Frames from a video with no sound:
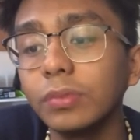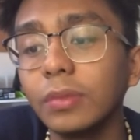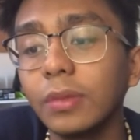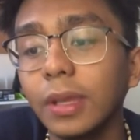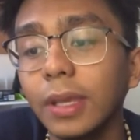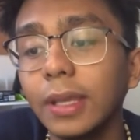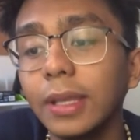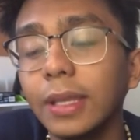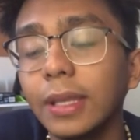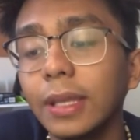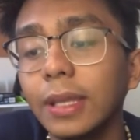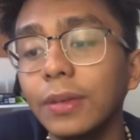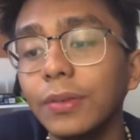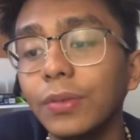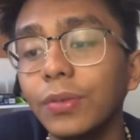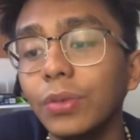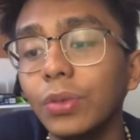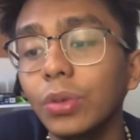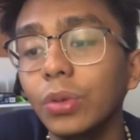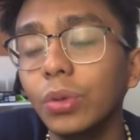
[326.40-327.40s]
And if
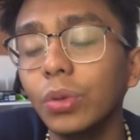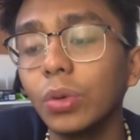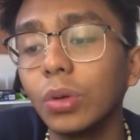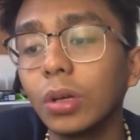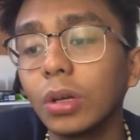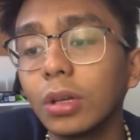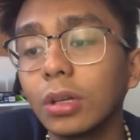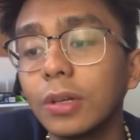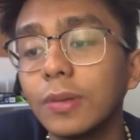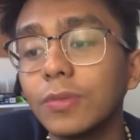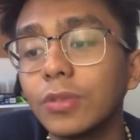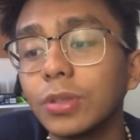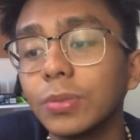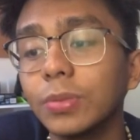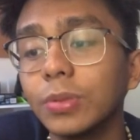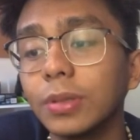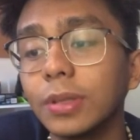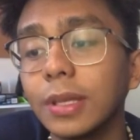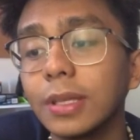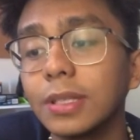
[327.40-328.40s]
you are
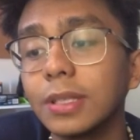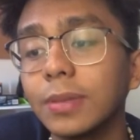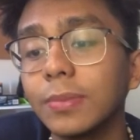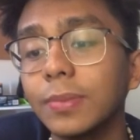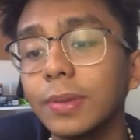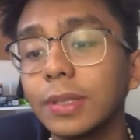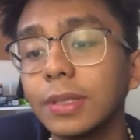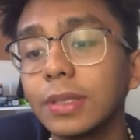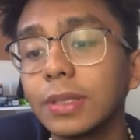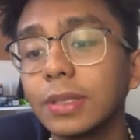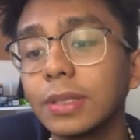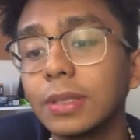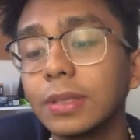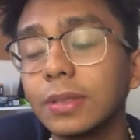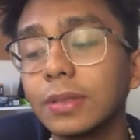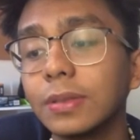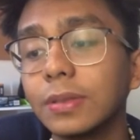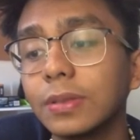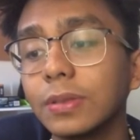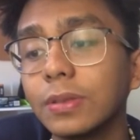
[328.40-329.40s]
comfortable, that's the best
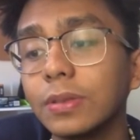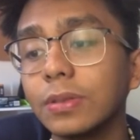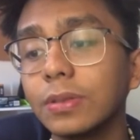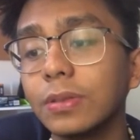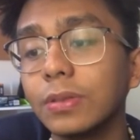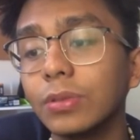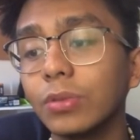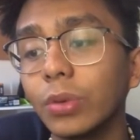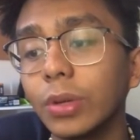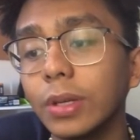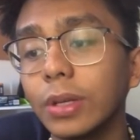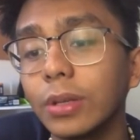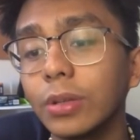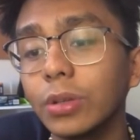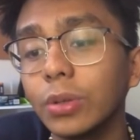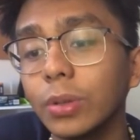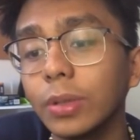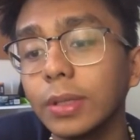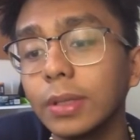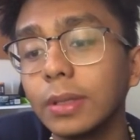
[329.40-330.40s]
way to do
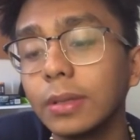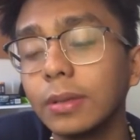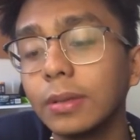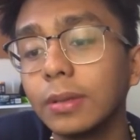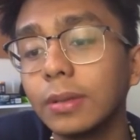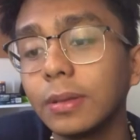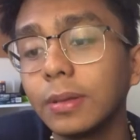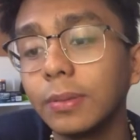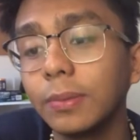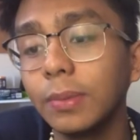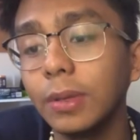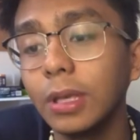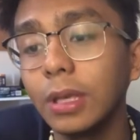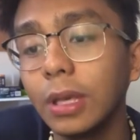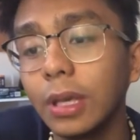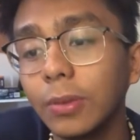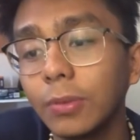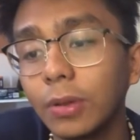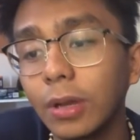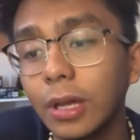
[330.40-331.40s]
it. Being
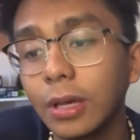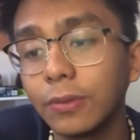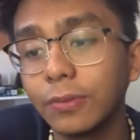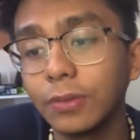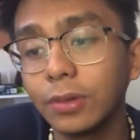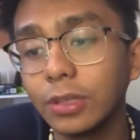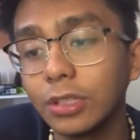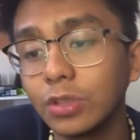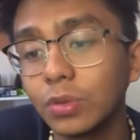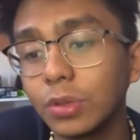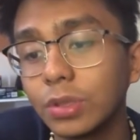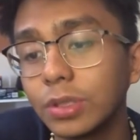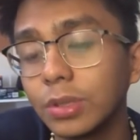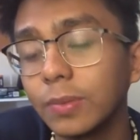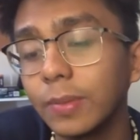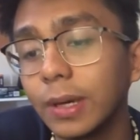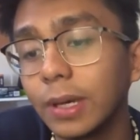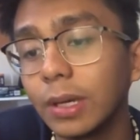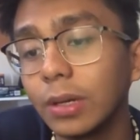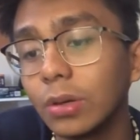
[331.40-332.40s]
able to have fun is what should
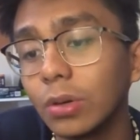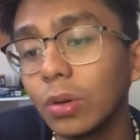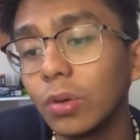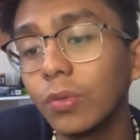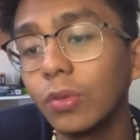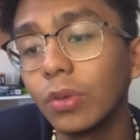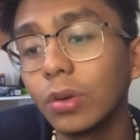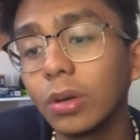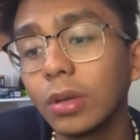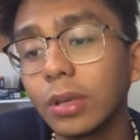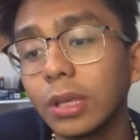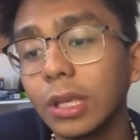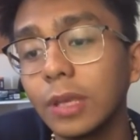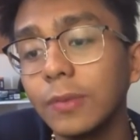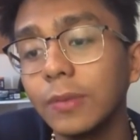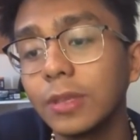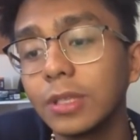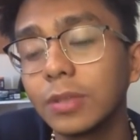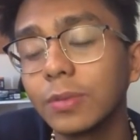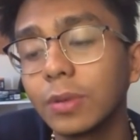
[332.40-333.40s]
matter. Overall,
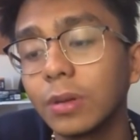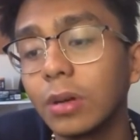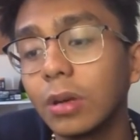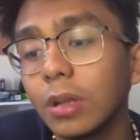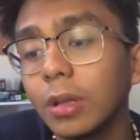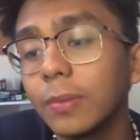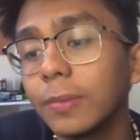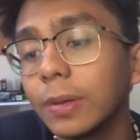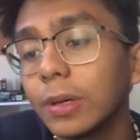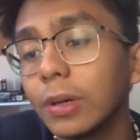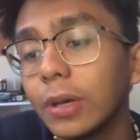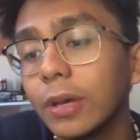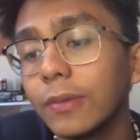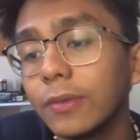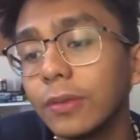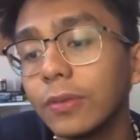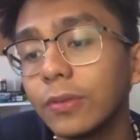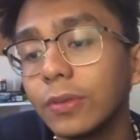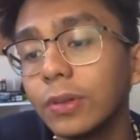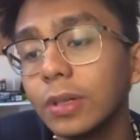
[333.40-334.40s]
gaming is all about
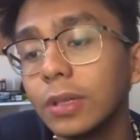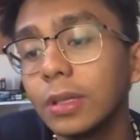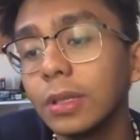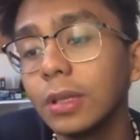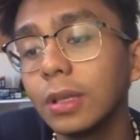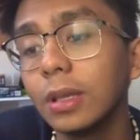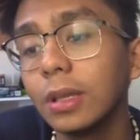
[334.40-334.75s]
having fun.